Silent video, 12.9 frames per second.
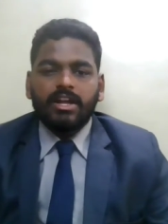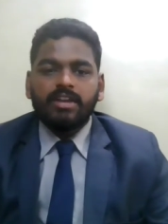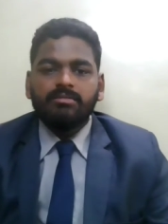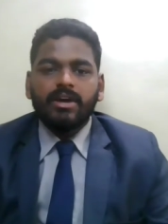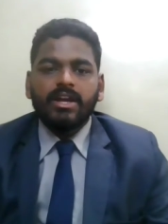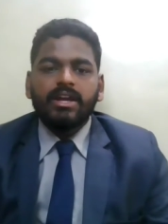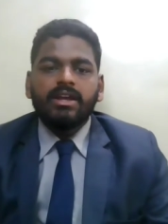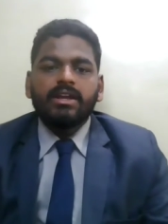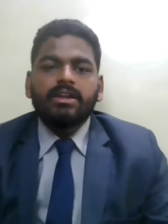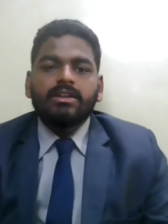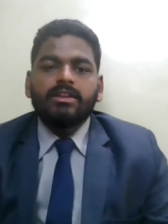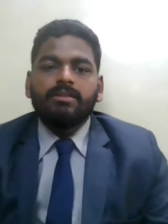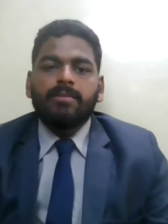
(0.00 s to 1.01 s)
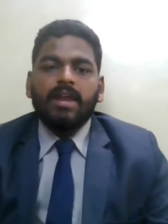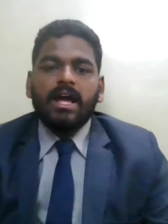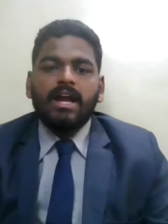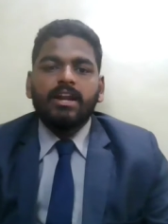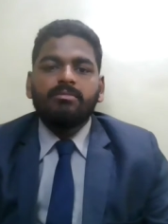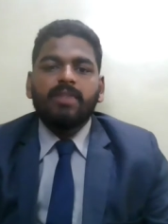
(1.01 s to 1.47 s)
done by the
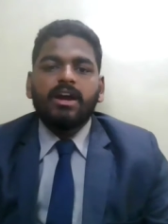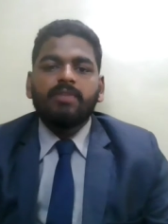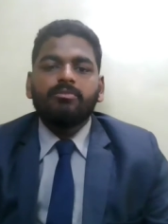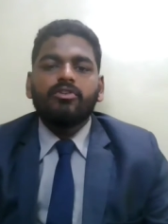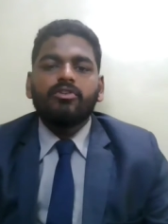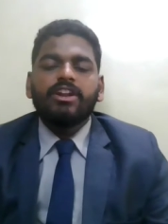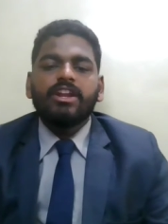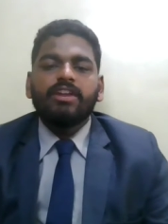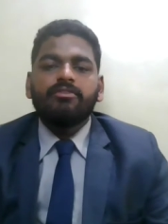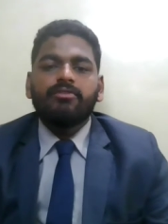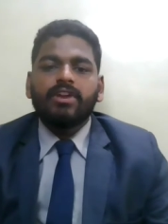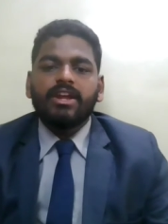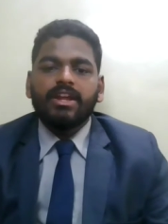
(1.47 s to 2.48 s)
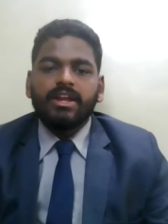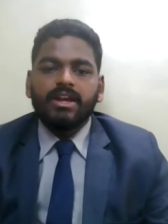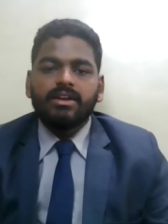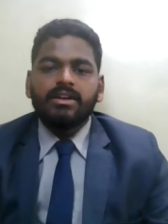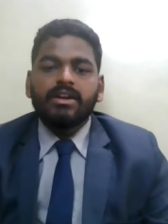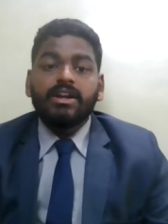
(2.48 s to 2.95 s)
planned manpower need for a
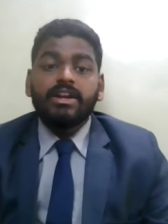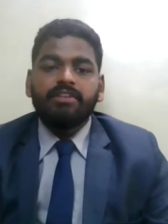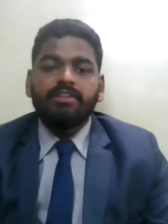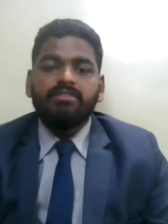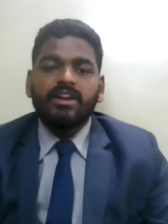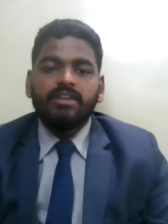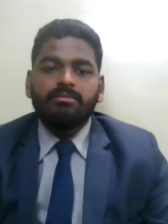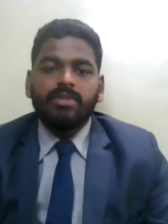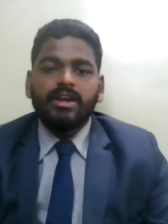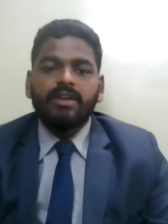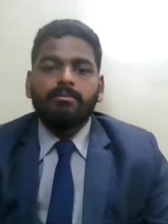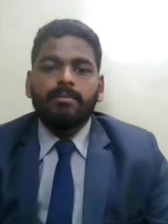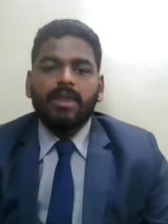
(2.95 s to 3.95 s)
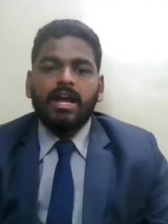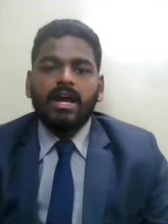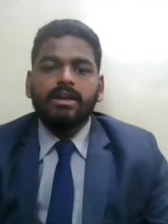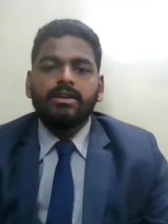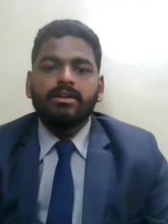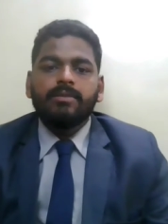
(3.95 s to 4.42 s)
year divided by
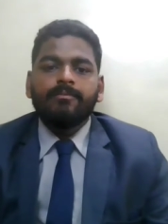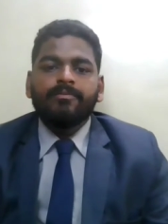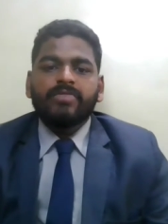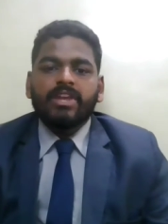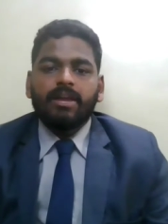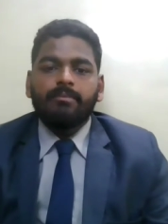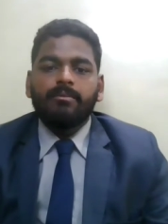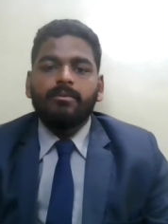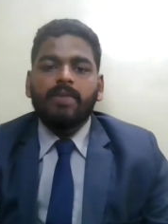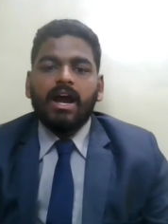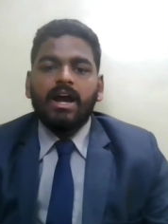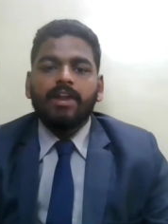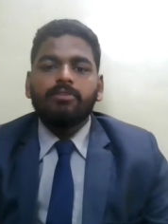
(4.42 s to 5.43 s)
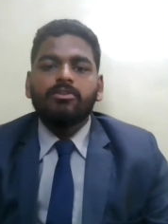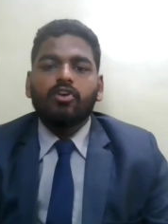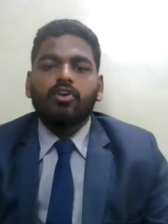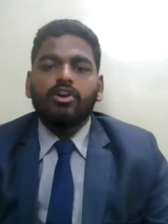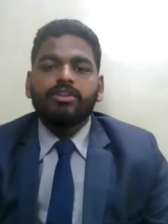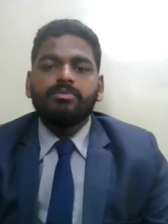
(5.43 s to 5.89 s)
planned annual
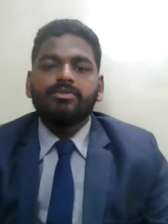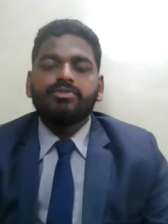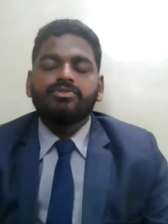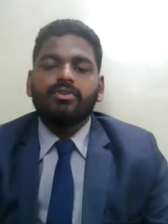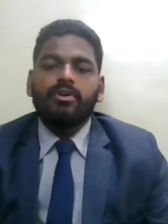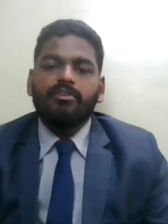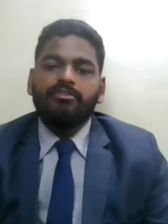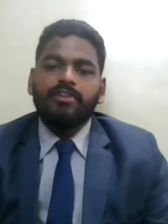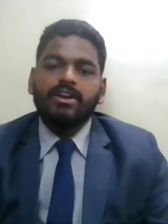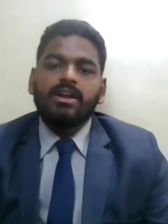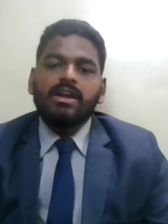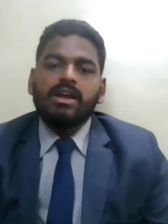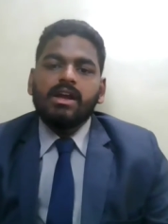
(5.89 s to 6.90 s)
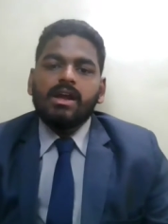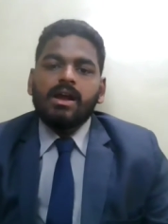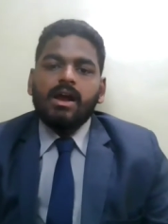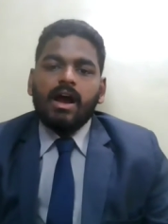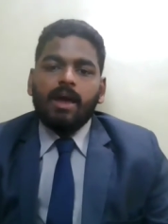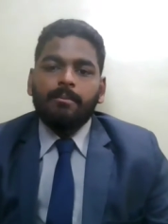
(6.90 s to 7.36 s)
contribution of an
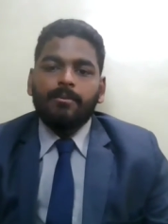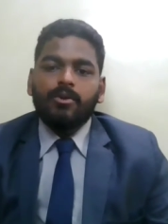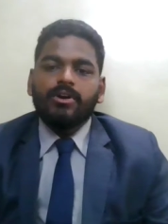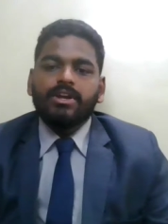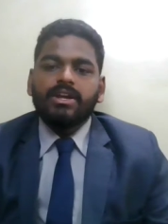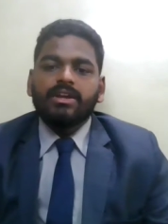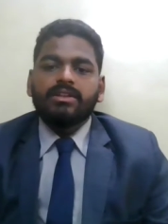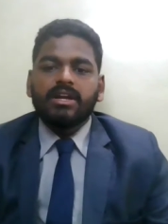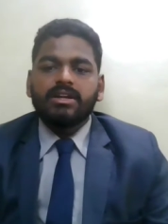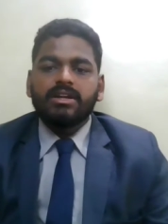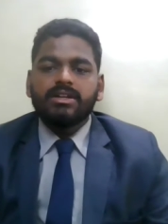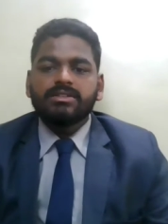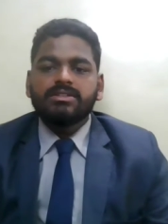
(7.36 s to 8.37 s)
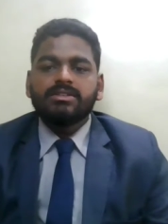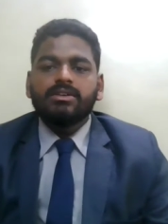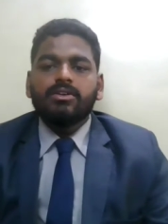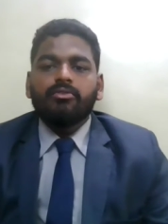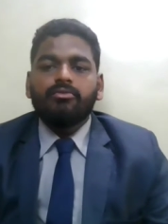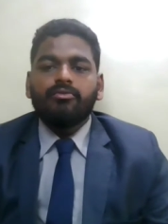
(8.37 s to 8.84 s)
employee, that is
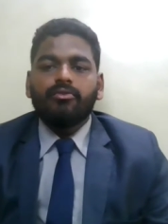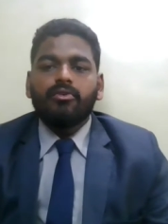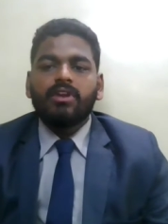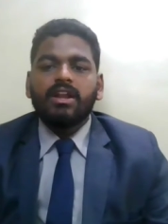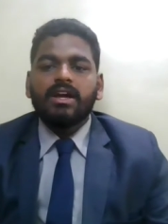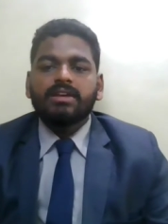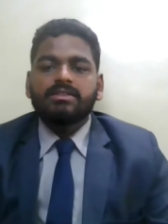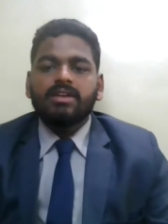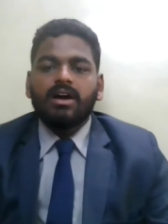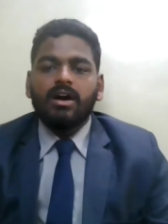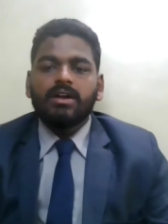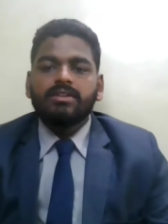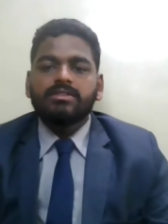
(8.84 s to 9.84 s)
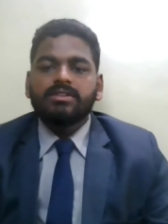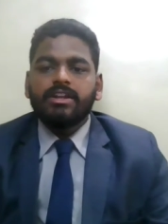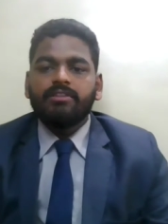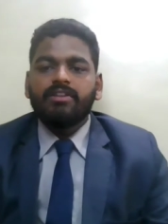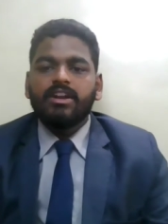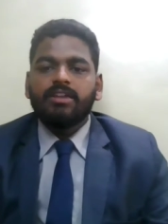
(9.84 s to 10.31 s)
4 lakhs hour
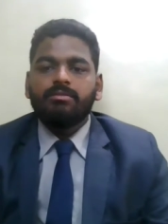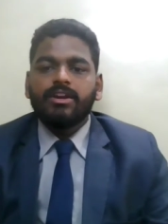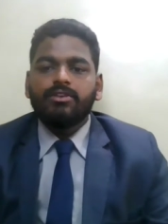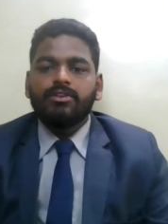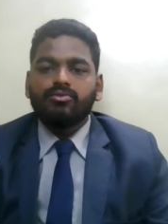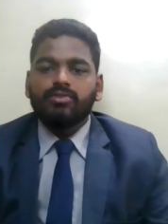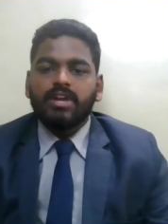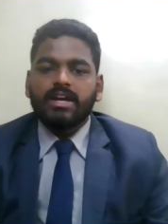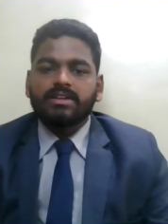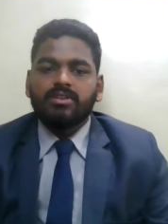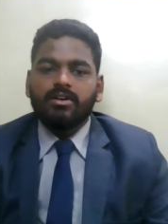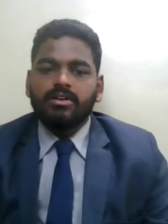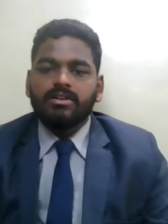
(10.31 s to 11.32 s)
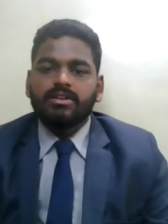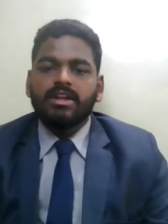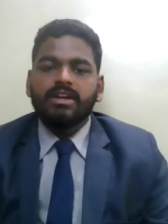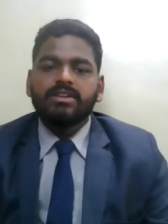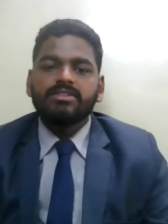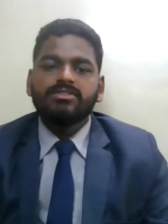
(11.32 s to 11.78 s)
divided by 2 lakhs hour,
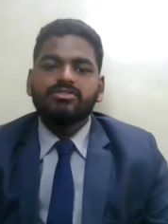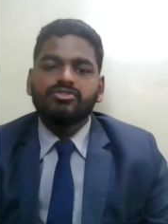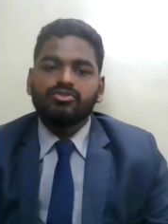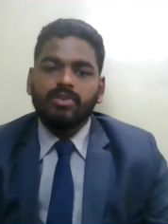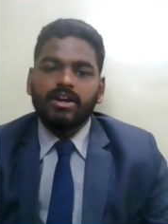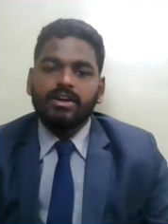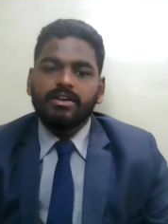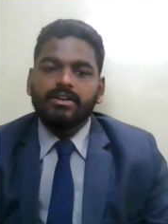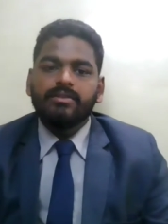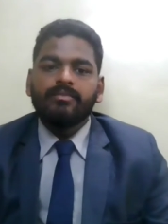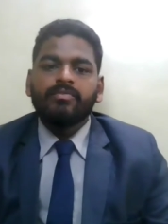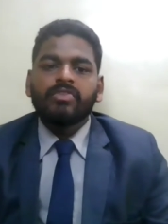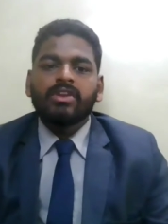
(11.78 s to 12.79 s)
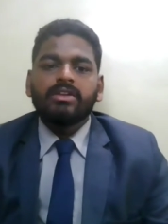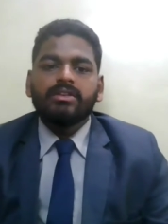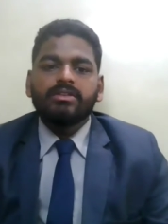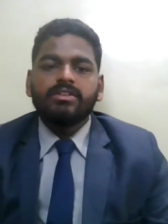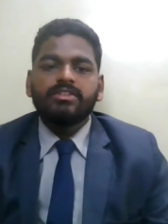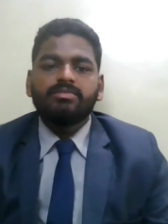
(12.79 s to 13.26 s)
that is 200.
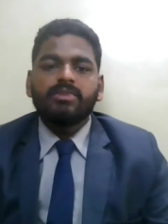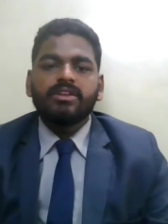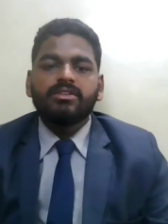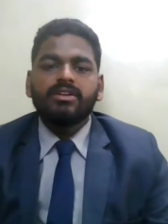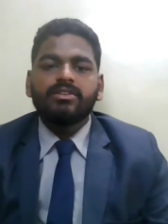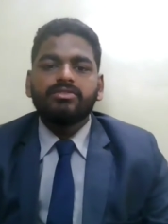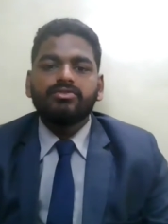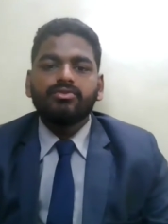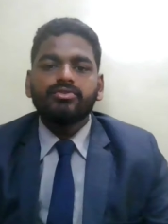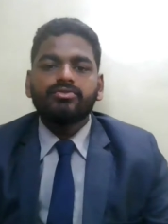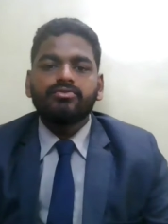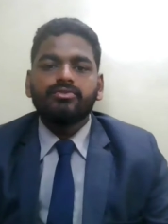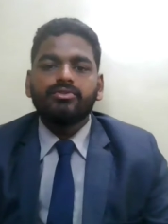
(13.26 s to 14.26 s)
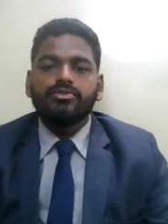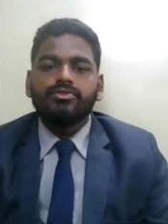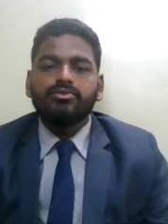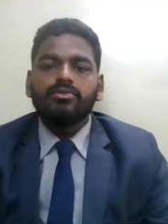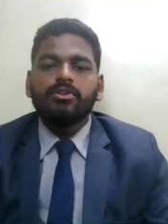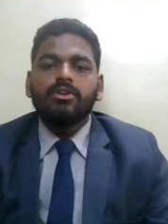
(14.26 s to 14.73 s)
This method is useful
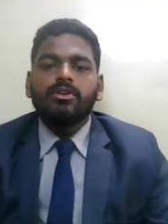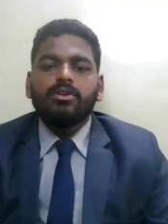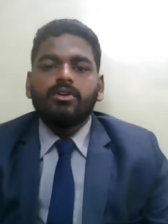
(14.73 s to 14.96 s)
to